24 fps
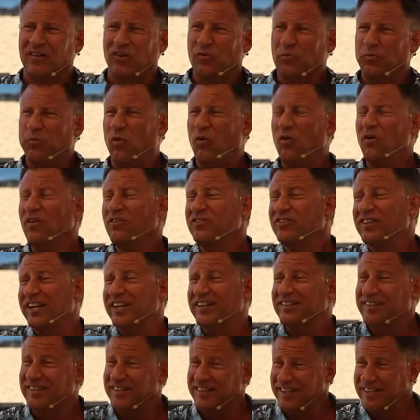Who Paul
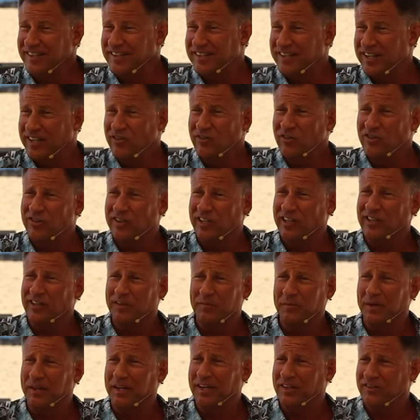says, this is interesting
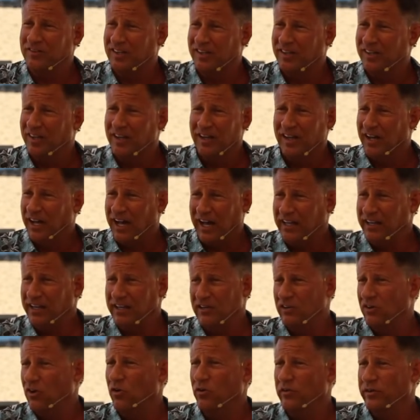to me because I
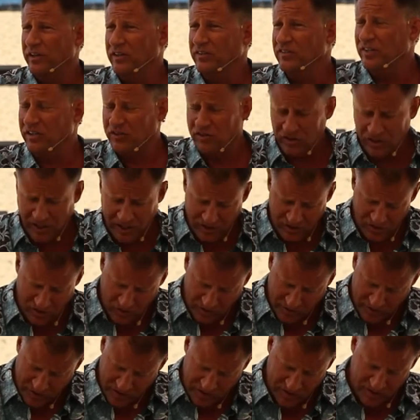didn't know this. Did you guys
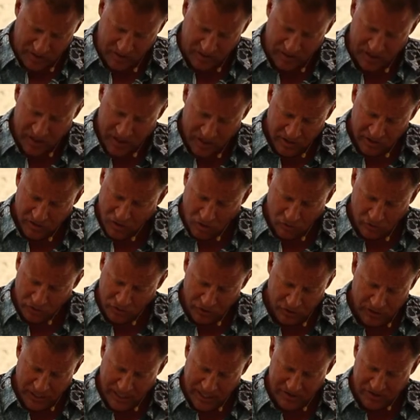know it says here,
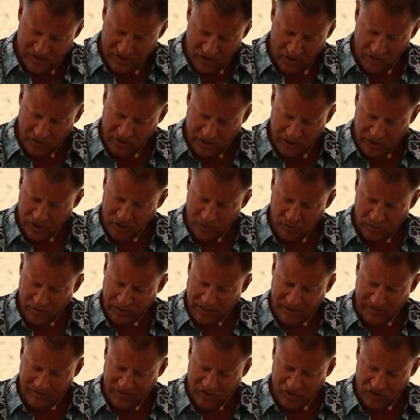don't you guys know that you
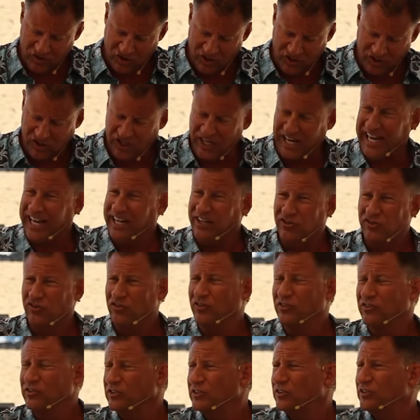will even judge
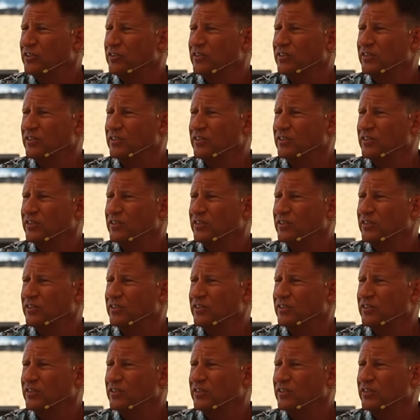angels?